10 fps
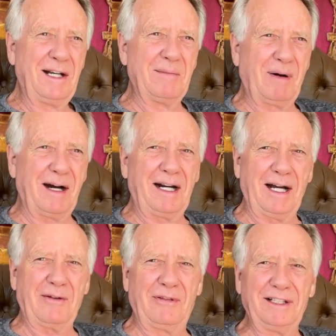about
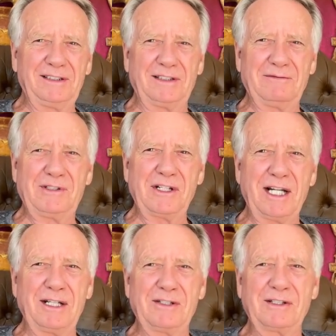how things have
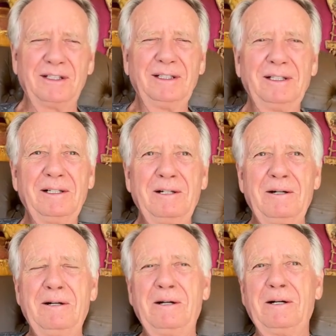changed.
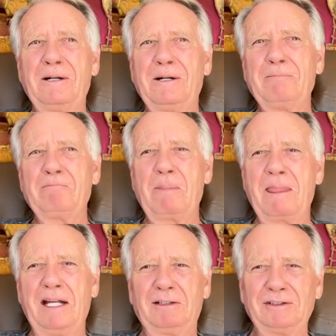
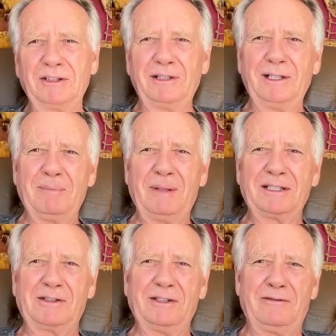And I'll show you a
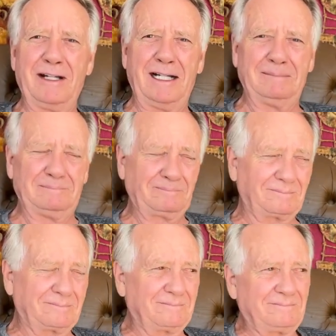picture of that.
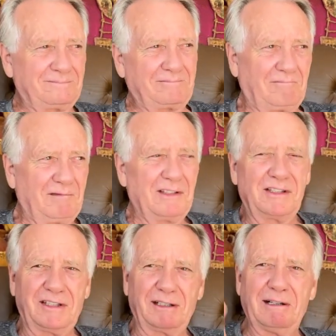
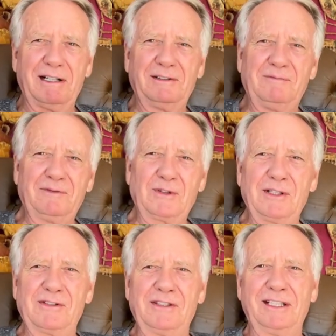Stick around
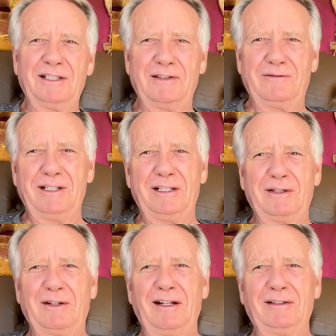towards the end of the
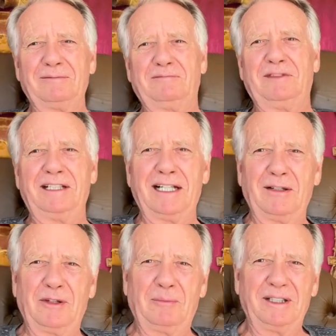video. I'll dig
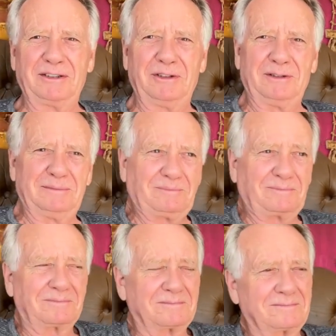out the picture.
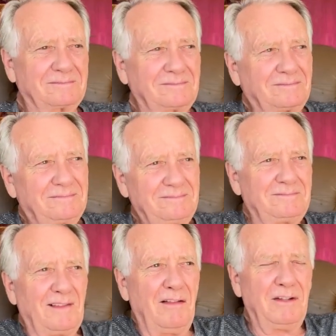
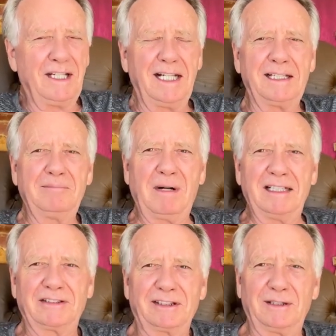The naked
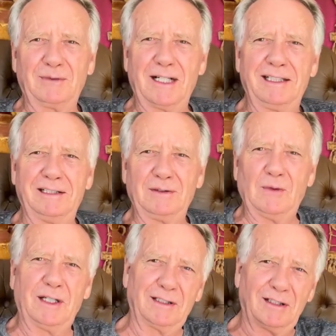bicycle ride in
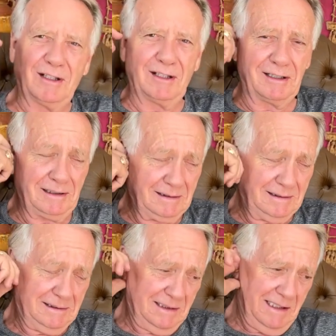Guadalajara.
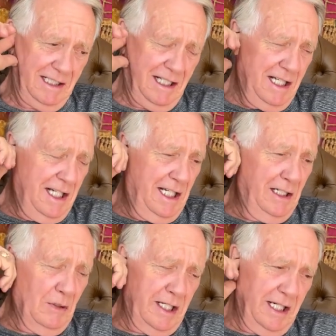
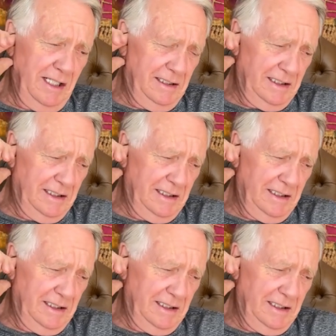Anyway,